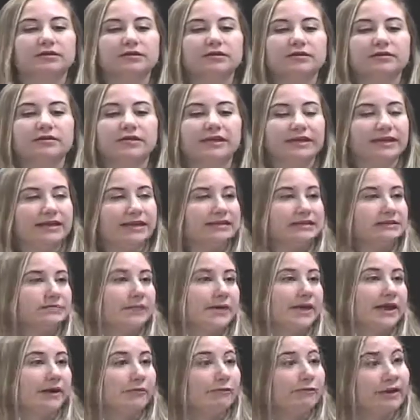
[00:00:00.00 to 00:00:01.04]
they need to
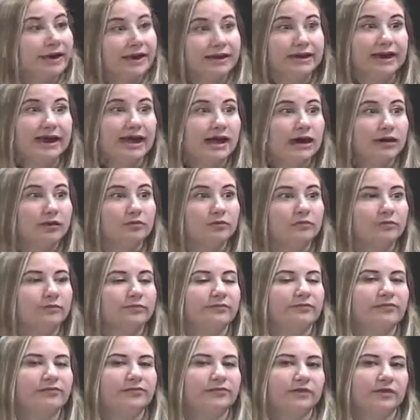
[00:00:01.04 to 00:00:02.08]
pay right now
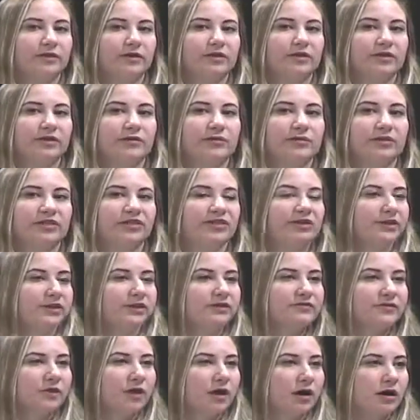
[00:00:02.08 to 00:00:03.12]
the with a
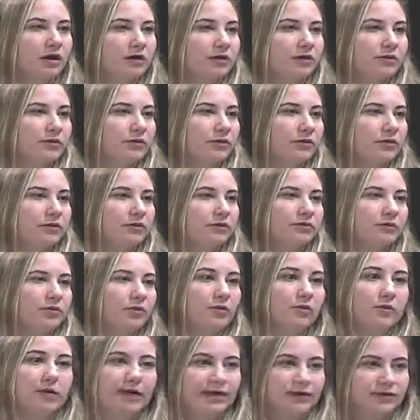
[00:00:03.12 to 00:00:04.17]
gift card or a
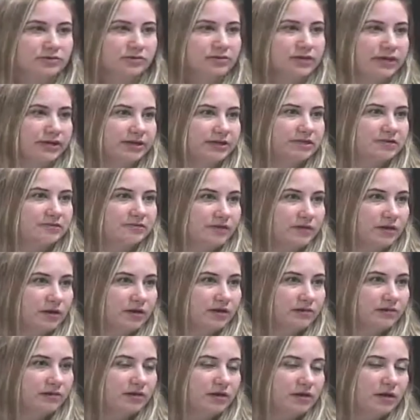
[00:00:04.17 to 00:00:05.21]
wire
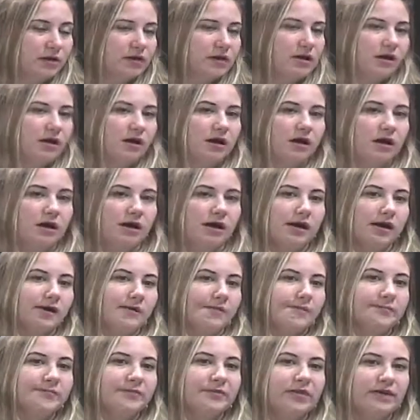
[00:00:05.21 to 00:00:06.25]
transfer,
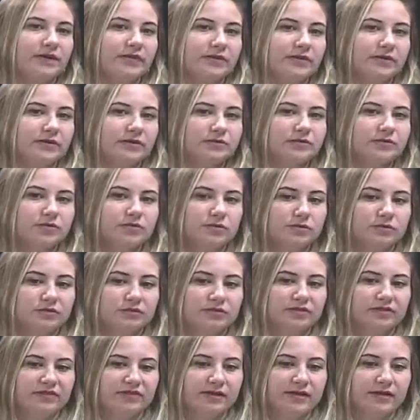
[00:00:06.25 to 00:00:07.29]
um, and they're
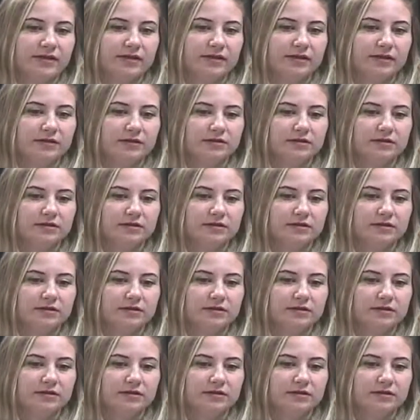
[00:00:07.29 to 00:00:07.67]
told that